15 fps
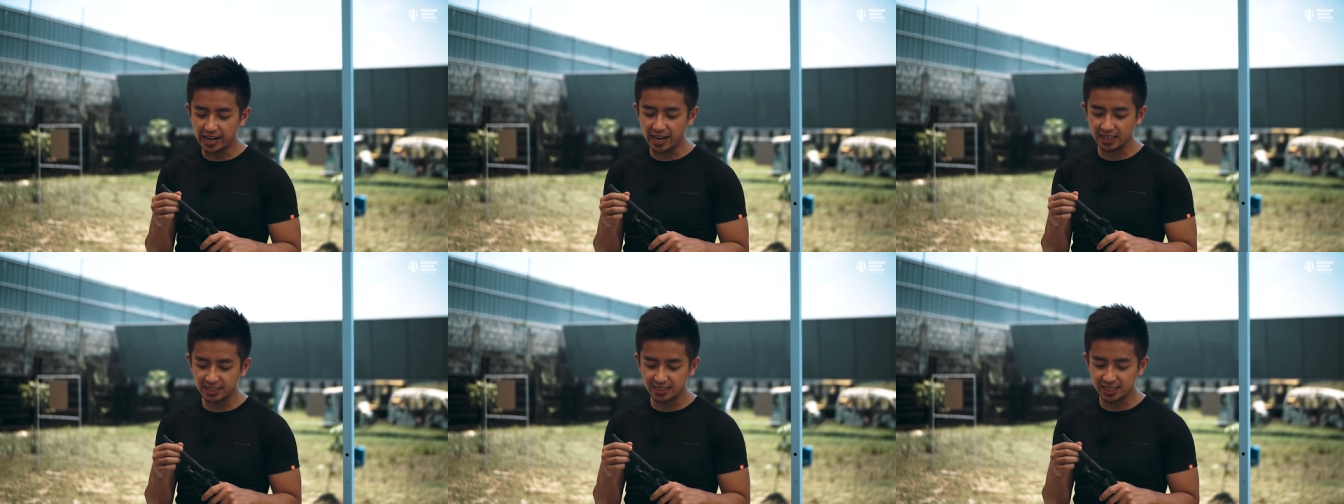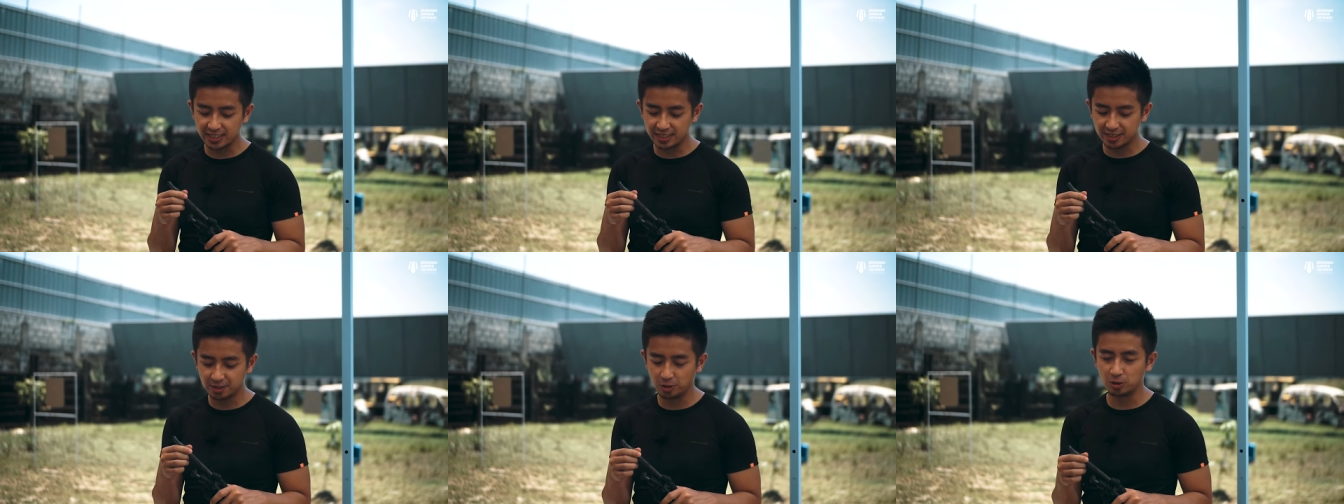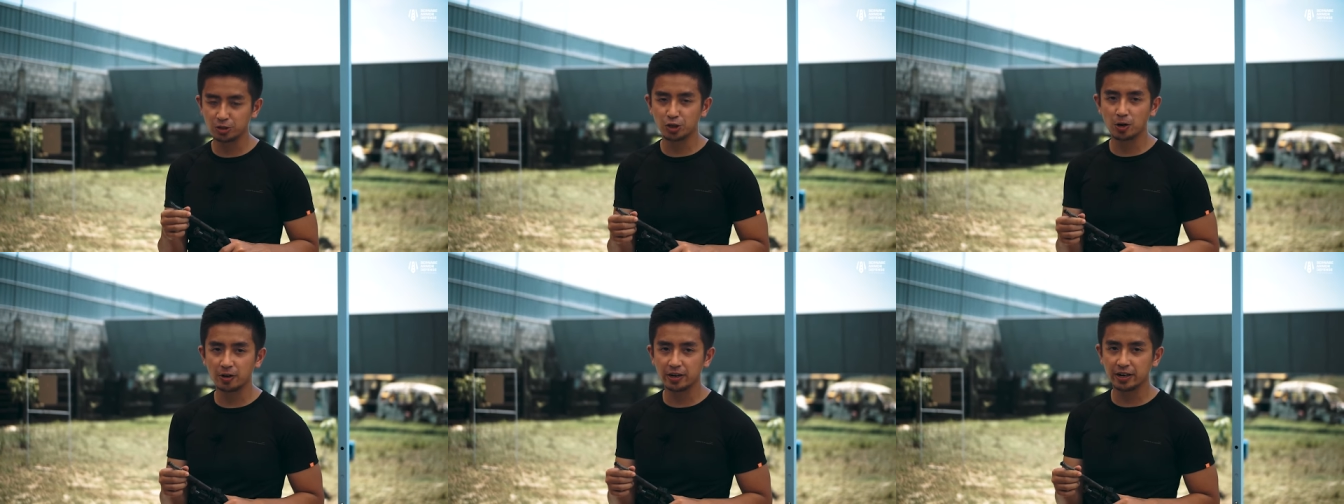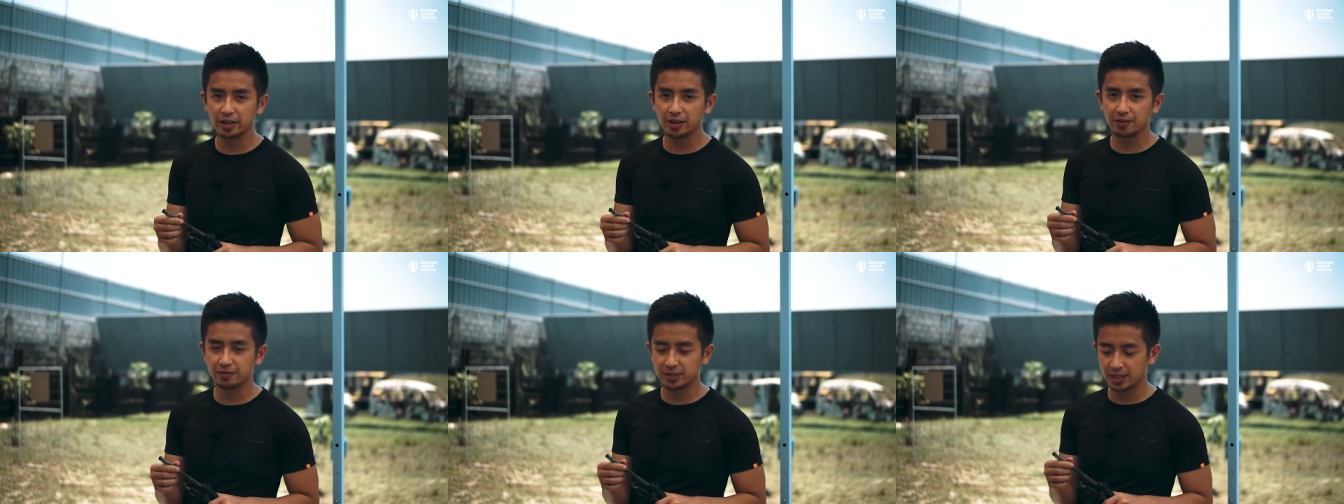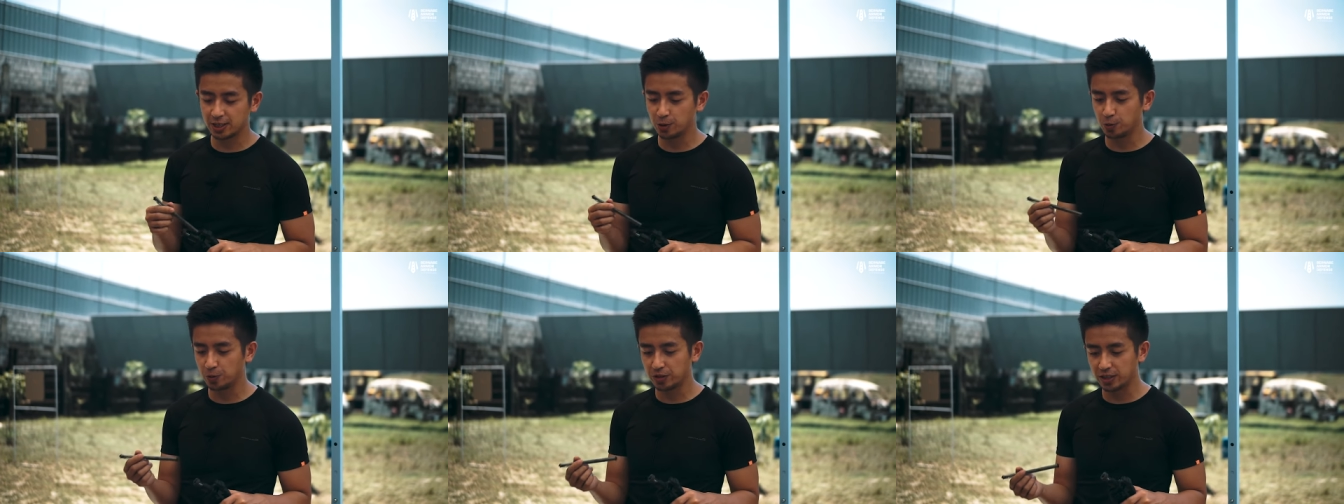acts as an alternative
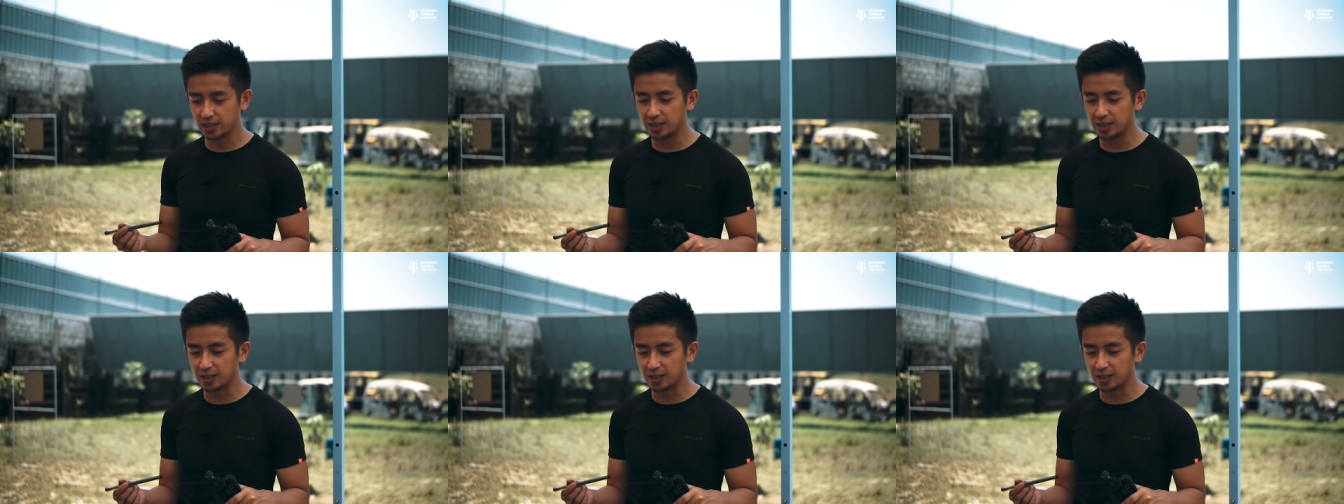to